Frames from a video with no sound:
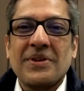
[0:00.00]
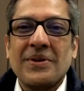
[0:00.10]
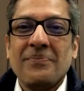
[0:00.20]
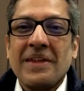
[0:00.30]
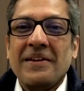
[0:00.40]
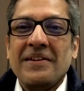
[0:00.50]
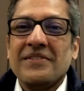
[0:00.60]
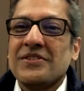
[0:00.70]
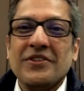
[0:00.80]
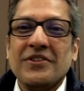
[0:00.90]
So
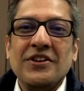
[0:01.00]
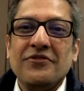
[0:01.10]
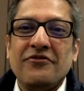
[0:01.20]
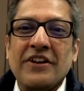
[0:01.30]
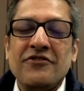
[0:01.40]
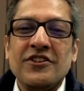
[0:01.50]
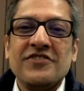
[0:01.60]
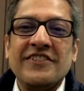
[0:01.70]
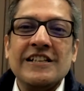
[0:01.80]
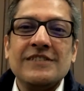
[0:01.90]
if you're the
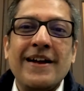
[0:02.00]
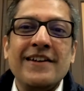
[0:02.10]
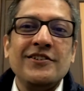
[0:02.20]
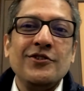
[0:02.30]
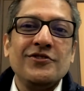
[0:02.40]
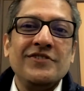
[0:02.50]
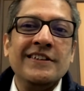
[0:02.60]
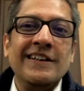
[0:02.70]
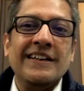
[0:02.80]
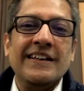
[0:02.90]
sales manager, you're seeing
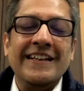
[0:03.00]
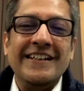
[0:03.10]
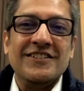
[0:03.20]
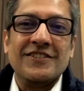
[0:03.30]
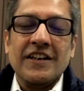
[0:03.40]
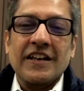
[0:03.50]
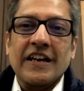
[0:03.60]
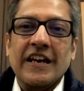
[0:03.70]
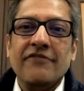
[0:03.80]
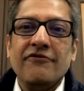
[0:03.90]
the leads.
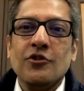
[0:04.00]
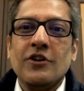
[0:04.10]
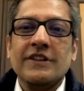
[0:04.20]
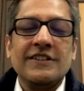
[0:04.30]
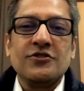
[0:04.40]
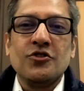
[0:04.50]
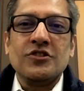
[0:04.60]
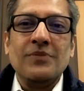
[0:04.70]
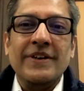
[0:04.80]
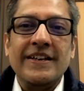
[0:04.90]
If you're the
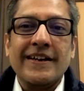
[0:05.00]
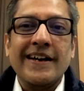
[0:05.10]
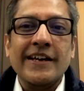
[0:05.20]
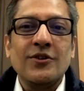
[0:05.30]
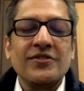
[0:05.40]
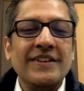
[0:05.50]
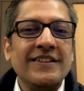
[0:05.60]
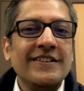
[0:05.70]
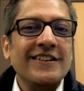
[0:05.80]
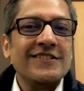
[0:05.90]
social media guy, you're seeing
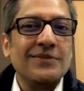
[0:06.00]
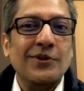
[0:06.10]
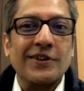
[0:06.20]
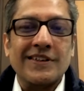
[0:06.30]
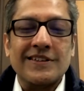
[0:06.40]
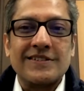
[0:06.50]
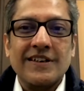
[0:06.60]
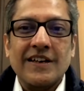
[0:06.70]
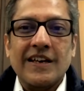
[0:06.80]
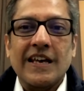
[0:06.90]
the testimonials.
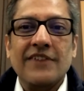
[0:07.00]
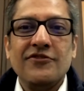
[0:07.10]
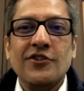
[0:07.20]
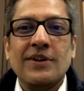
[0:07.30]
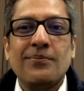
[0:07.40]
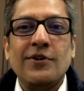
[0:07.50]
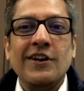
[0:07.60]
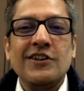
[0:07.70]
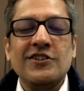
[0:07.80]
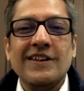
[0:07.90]
If you're a
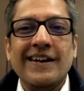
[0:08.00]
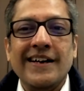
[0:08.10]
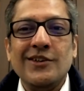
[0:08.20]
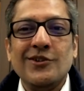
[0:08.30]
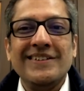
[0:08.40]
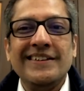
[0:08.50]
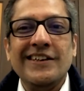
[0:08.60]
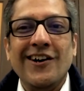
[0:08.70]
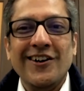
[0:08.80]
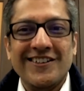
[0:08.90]
production guy, you're seeing
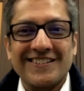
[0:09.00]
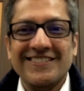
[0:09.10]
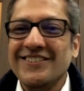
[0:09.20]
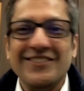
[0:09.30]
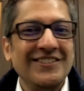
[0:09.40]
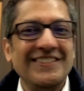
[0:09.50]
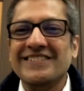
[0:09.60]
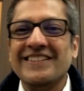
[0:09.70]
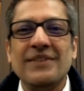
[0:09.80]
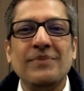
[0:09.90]
the orders.
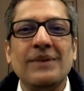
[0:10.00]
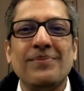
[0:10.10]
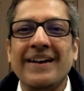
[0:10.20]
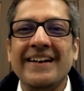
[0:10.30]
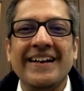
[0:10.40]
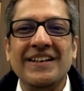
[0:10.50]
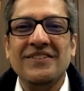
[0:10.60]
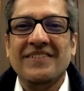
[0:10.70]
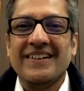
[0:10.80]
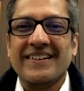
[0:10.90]
This can be applied
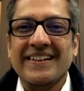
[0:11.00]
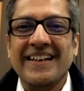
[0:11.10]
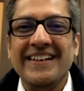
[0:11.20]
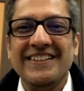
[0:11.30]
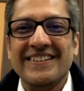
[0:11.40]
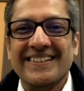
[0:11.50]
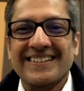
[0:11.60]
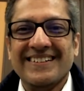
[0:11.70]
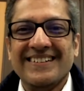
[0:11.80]
anywhere in anything.